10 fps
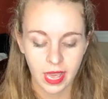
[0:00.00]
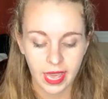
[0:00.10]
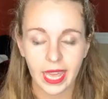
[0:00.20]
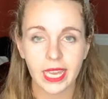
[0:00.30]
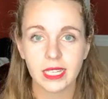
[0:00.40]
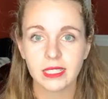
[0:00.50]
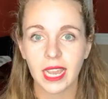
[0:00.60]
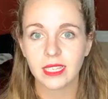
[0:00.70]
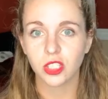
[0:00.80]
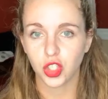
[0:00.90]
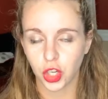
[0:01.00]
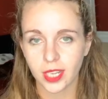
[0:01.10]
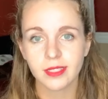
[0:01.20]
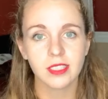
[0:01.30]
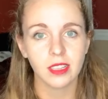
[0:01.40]
It tastes
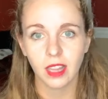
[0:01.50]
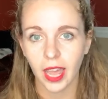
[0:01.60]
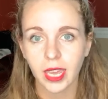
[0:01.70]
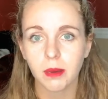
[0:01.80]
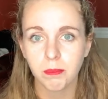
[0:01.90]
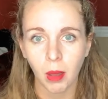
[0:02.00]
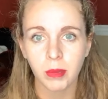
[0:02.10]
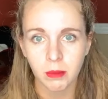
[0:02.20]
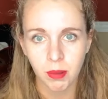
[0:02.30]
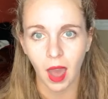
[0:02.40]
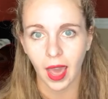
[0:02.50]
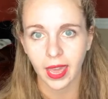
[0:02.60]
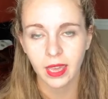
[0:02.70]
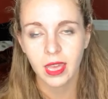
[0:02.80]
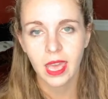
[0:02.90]
just like pumpkin pie.
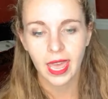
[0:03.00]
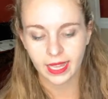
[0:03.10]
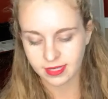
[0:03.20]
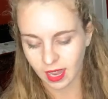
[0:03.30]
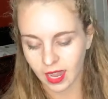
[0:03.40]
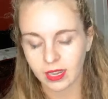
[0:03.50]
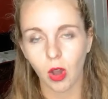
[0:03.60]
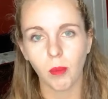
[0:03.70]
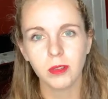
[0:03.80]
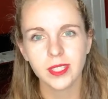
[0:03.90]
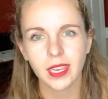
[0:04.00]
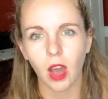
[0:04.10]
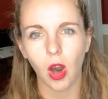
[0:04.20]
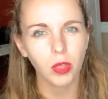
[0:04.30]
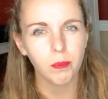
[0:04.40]
It's got almost like
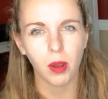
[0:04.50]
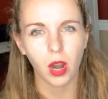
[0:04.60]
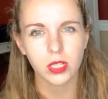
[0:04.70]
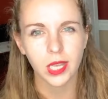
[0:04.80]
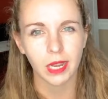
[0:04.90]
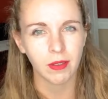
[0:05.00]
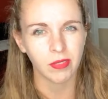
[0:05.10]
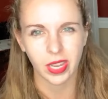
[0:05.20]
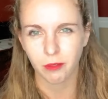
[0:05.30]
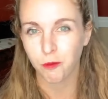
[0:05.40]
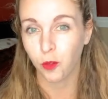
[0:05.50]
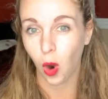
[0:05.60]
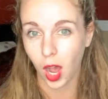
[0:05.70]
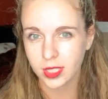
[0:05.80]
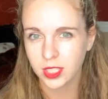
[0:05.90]
all the bars kind of have like a
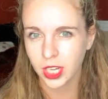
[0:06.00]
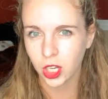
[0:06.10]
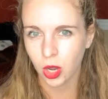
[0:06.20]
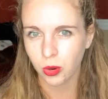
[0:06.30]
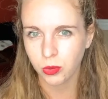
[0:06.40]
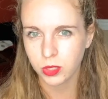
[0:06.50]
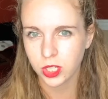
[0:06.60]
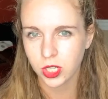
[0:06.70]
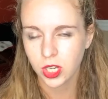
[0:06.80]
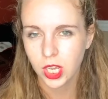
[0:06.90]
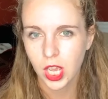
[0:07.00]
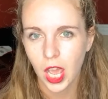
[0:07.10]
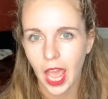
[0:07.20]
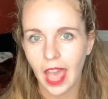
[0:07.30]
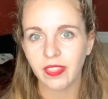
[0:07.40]
frosting coat,
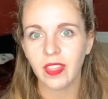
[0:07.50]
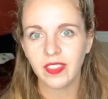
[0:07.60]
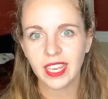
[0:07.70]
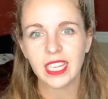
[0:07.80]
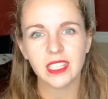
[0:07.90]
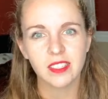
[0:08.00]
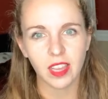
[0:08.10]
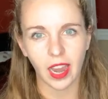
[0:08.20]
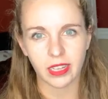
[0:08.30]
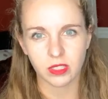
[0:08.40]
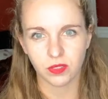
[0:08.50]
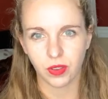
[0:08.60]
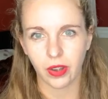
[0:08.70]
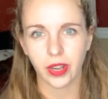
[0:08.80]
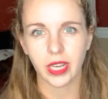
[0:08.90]
and then the inside is
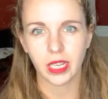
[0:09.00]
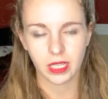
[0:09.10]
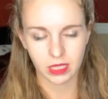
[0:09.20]
very